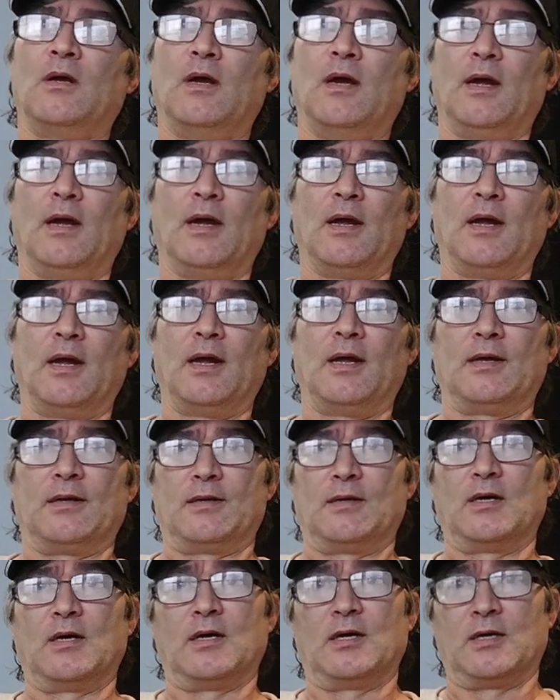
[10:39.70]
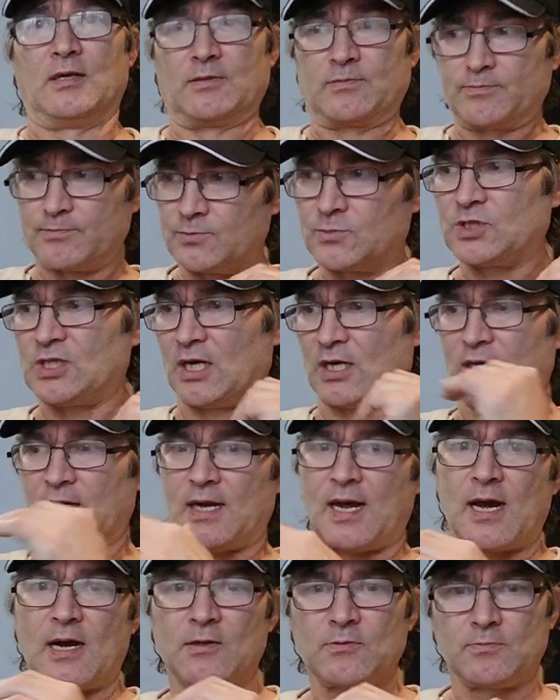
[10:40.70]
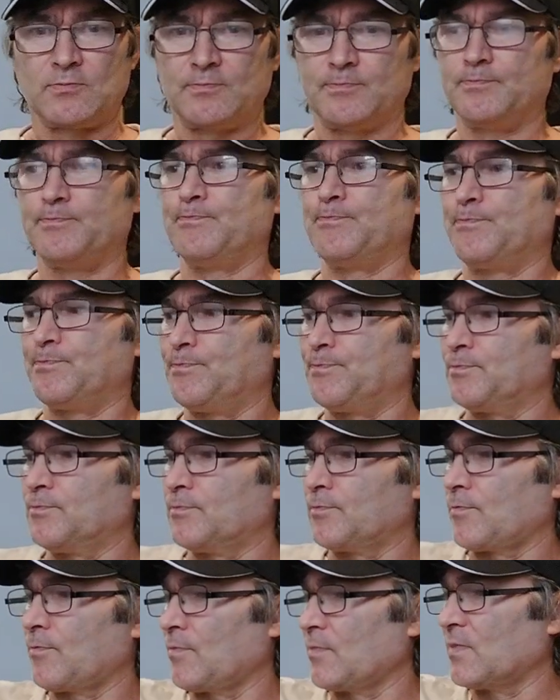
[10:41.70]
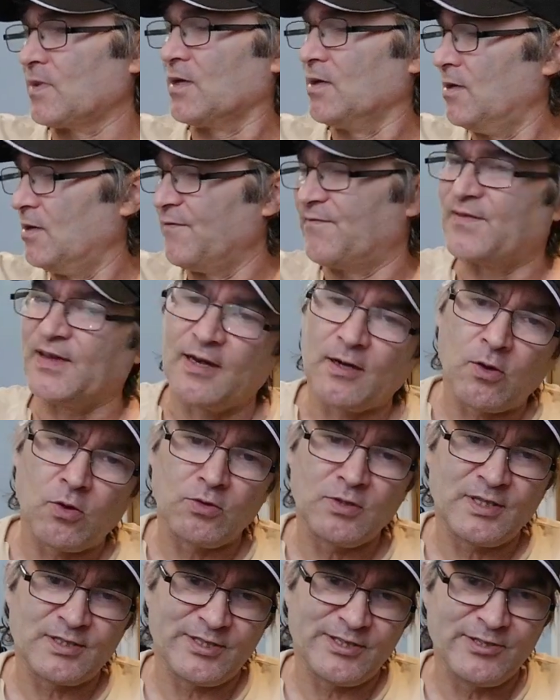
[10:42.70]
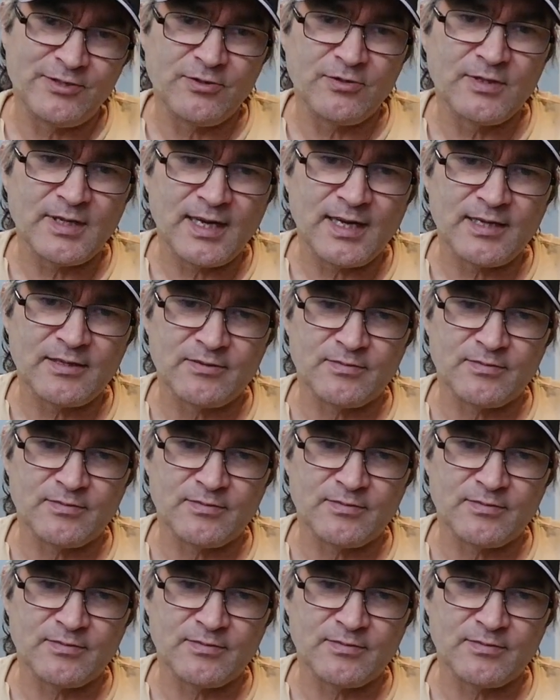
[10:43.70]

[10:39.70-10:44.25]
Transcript: and check it out. If they don't let you do that,